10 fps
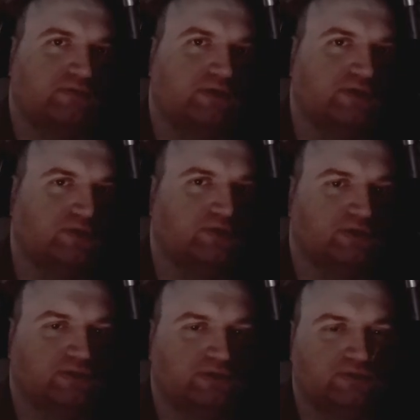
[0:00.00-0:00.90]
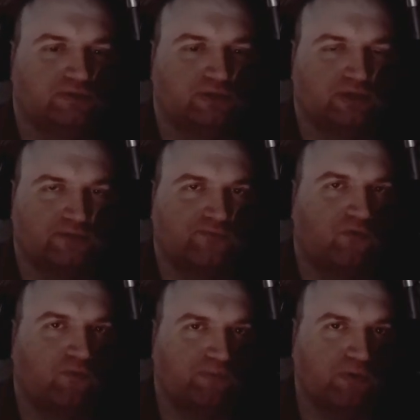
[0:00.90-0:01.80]
as soon as it does a
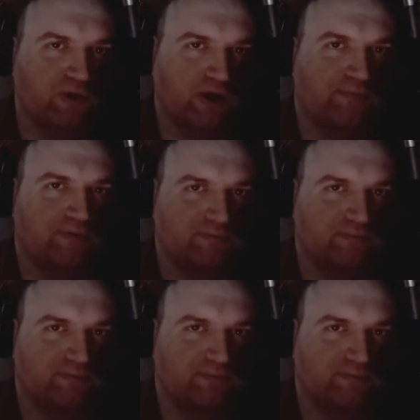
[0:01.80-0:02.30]
full boot up,